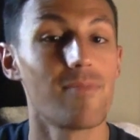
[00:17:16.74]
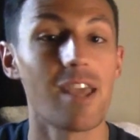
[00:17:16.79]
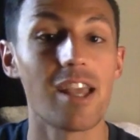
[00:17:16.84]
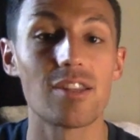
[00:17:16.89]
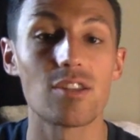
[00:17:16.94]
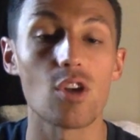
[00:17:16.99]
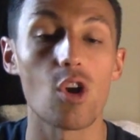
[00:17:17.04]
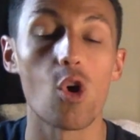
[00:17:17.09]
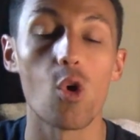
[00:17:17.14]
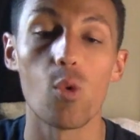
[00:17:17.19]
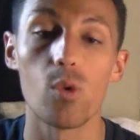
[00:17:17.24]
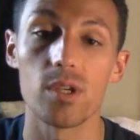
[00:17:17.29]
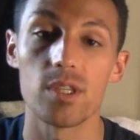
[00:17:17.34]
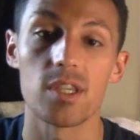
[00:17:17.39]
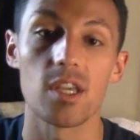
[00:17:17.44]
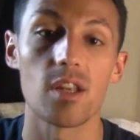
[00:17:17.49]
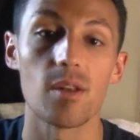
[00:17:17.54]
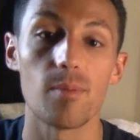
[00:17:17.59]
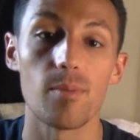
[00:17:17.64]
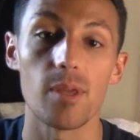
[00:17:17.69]
it's always
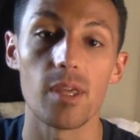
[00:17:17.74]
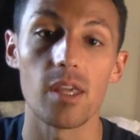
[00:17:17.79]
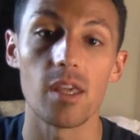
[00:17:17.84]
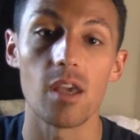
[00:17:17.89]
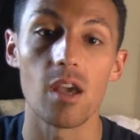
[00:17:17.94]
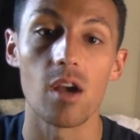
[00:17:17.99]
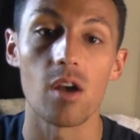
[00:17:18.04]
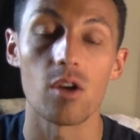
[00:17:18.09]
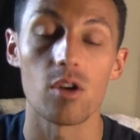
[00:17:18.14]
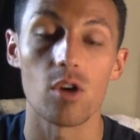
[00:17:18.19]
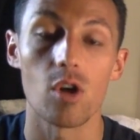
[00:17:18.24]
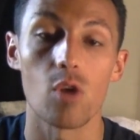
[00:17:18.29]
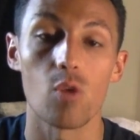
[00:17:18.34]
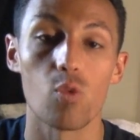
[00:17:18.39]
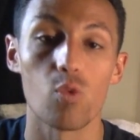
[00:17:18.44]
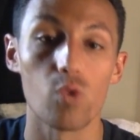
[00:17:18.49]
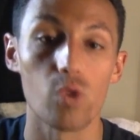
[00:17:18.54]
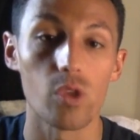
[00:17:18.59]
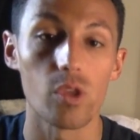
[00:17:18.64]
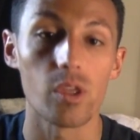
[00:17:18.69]
going to be a
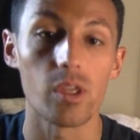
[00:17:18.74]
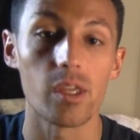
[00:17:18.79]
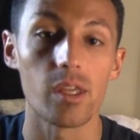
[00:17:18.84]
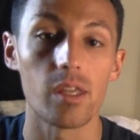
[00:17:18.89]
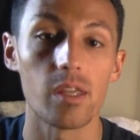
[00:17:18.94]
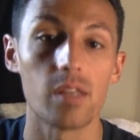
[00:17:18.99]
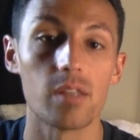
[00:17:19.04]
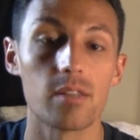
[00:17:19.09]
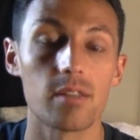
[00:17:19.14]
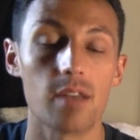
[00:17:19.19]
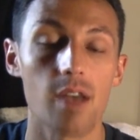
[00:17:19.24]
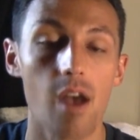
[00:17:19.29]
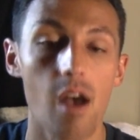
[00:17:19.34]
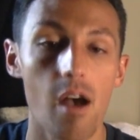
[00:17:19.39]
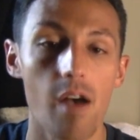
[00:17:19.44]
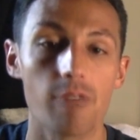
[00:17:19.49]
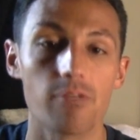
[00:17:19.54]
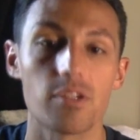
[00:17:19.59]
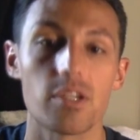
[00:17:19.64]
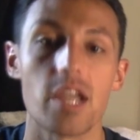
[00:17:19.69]
really
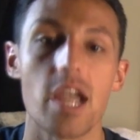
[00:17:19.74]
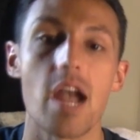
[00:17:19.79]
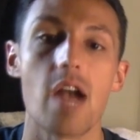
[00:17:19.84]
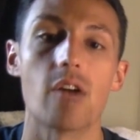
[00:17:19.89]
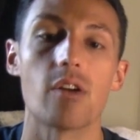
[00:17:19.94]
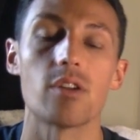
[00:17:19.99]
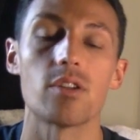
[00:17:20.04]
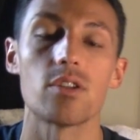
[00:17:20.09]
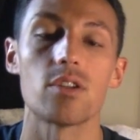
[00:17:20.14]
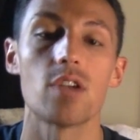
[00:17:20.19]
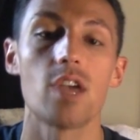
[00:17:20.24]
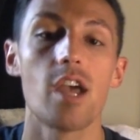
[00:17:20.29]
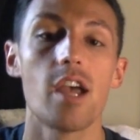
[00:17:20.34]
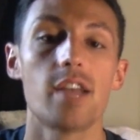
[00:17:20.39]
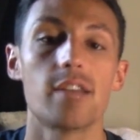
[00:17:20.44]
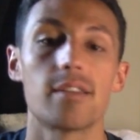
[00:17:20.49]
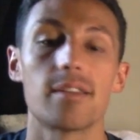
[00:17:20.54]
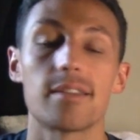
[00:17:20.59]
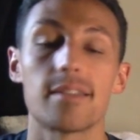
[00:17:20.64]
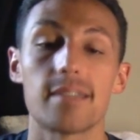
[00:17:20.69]
tough challenge
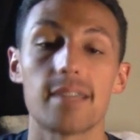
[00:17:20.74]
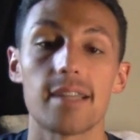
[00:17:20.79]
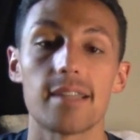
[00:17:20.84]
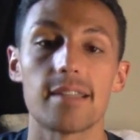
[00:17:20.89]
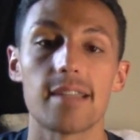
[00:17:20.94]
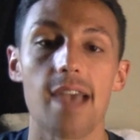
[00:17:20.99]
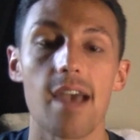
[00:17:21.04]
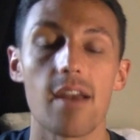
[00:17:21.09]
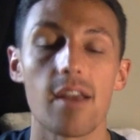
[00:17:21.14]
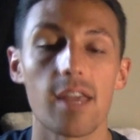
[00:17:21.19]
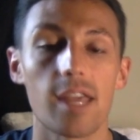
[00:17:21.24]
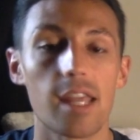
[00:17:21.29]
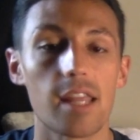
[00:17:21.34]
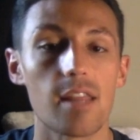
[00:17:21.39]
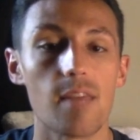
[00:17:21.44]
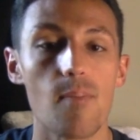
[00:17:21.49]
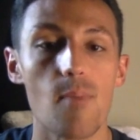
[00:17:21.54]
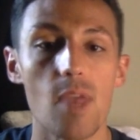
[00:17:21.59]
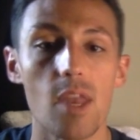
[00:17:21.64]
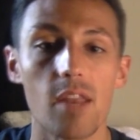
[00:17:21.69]
to sit down and get
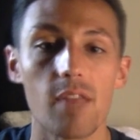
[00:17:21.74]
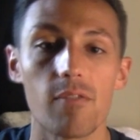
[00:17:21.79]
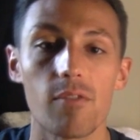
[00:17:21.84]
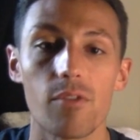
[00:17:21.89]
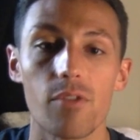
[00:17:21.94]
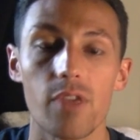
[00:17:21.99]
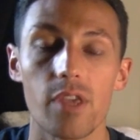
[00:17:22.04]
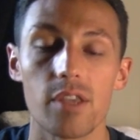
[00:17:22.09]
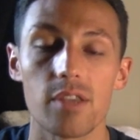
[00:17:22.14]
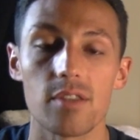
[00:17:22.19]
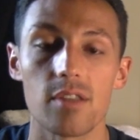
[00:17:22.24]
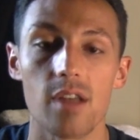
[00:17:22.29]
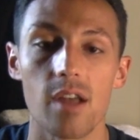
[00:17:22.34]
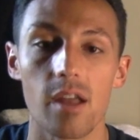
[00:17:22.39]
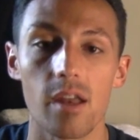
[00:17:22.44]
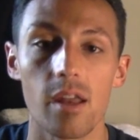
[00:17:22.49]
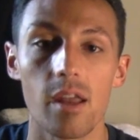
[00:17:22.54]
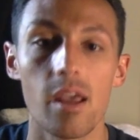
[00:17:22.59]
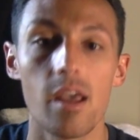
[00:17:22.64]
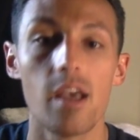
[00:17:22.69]
the meaningful things done.
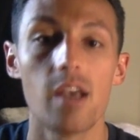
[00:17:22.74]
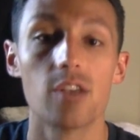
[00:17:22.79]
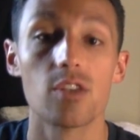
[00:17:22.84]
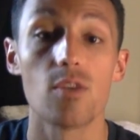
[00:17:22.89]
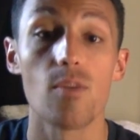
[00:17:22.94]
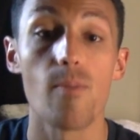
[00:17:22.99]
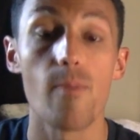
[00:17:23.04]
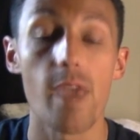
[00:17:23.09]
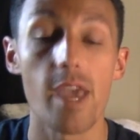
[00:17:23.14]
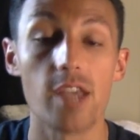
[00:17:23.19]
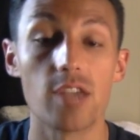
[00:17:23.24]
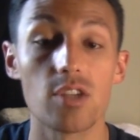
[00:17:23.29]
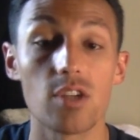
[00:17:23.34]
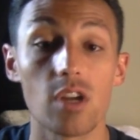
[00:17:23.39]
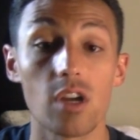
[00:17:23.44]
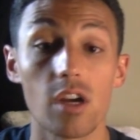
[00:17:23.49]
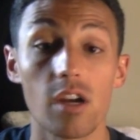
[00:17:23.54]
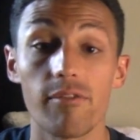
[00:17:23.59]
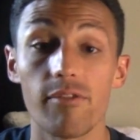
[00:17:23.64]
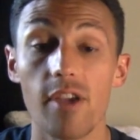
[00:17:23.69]
So make
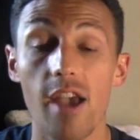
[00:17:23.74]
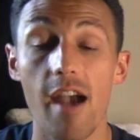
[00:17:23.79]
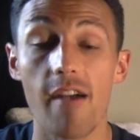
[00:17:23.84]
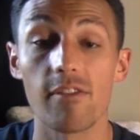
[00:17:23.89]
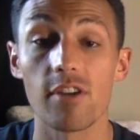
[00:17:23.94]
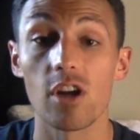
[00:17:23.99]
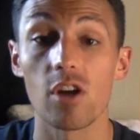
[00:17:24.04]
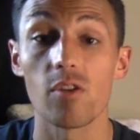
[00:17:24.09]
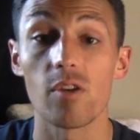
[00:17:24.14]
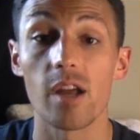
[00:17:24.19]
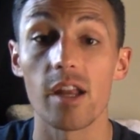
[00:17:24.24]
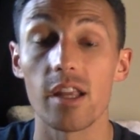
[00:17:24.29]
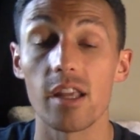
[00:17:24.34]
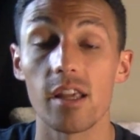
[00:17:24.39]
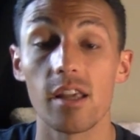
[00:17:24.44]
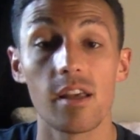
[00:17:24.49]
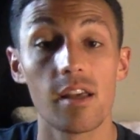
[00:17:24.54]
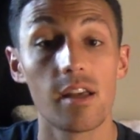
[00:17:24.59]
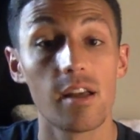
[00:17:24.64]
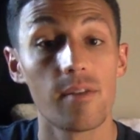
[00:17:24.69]
sure, if you haven't
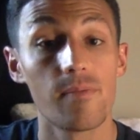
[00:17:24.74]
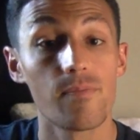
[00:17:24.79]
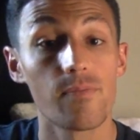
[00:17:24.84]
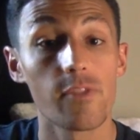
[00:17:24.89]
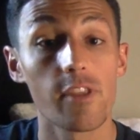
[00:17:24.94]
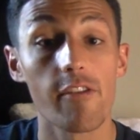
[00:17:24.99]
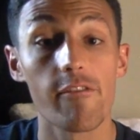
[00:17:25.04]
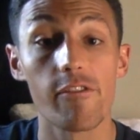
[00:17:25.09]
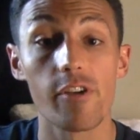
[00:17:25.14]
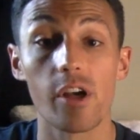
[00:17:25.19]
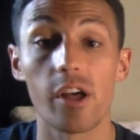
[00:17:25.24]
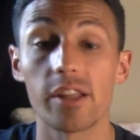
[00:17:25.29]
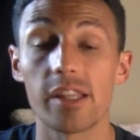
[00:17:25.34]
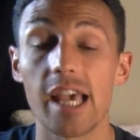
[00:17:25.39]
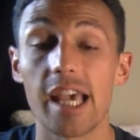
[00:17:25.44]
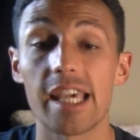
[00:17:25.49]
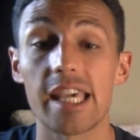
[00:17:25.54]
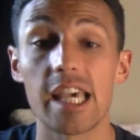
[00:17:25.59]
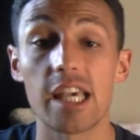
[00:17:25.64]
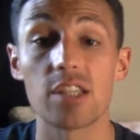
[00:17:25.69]
already, fill out
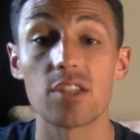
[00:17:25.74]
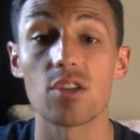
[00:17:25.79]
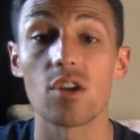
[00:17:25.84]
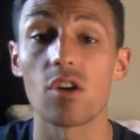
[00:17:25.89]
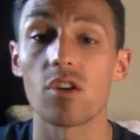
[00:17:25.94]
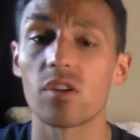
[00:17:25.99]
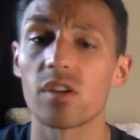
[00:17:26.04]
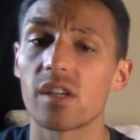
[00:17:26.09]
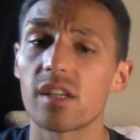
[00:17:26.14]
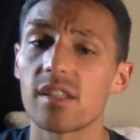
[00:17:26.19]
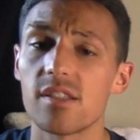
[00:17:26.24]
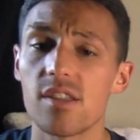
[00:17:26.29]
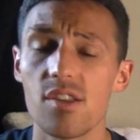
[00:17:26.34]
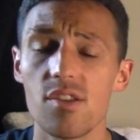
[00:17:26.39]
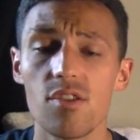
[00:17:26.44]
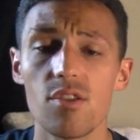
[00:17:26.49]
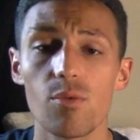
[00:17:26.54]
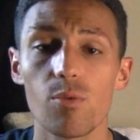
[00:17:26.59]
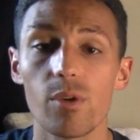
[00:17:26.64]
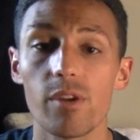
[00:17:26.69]
that Kickstarter and
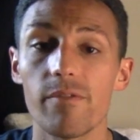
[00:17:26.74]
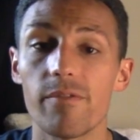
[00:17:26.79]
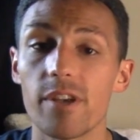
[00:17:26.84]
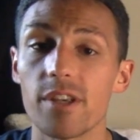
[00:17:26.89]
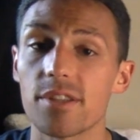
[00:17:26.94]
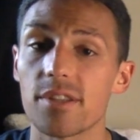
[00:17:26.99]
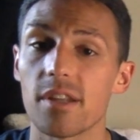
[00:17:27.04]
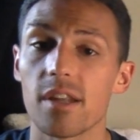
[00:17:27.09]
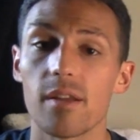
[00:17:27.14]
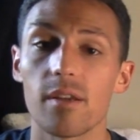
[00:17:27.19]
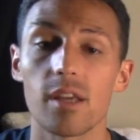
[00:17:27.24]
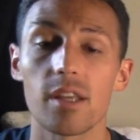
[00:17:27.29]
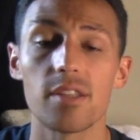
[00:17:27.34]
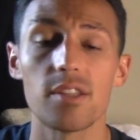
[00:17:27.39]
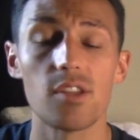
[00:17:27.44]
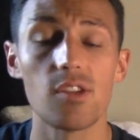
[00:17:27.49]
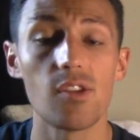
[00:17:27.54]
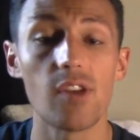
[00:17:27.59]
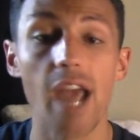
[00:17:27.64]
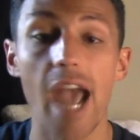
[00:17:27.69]
continue to revisit it.
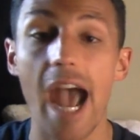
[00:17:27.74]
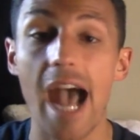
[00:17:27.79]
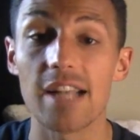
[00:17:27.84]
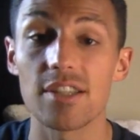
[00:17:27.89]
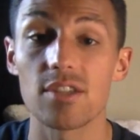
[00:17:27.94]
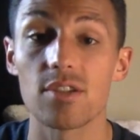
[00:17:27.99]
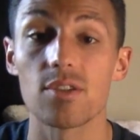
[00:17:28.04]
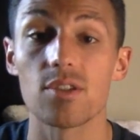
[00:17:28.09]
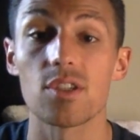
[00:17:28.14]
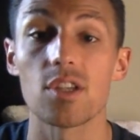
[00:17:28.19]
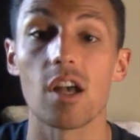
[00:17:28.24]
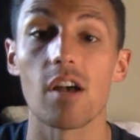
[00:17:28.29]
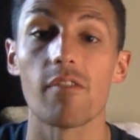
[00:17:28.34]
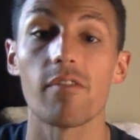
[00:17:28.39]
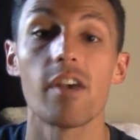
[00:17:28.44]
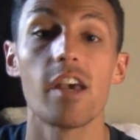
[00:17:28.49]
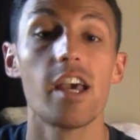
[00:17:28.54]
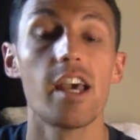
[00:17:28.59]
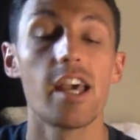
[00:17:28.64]
Continue to ask yourself,